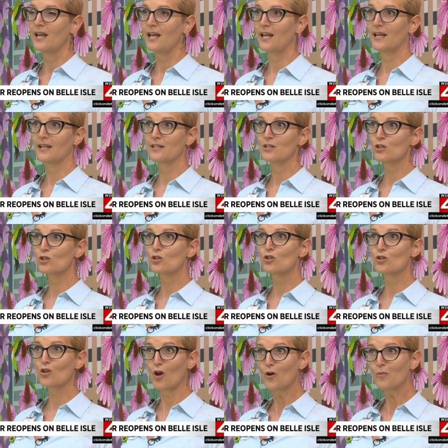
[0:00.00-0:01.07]
and
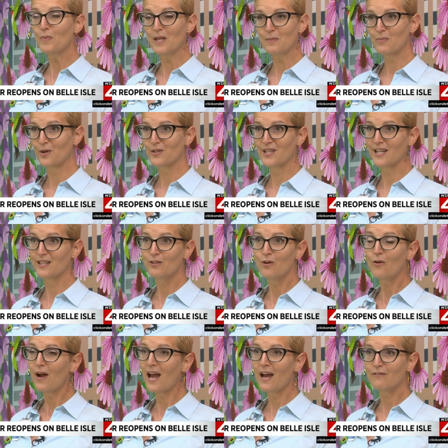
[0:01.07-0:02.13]
show people that you
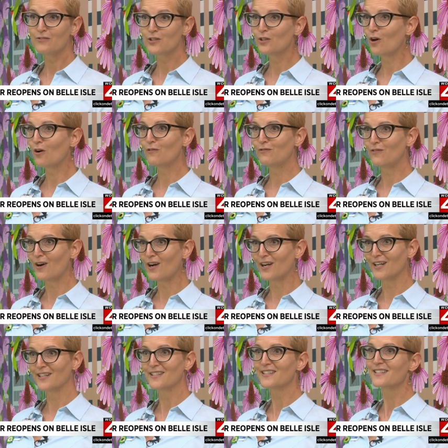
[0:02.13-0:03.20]
don't have to go
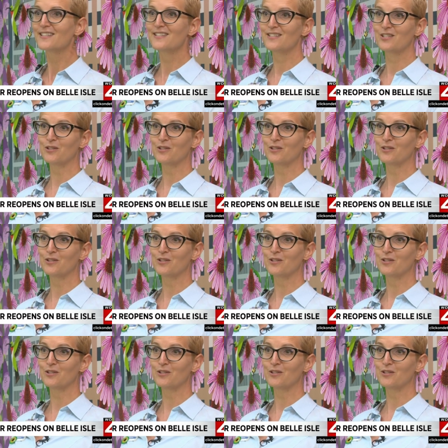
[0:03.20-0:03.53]
far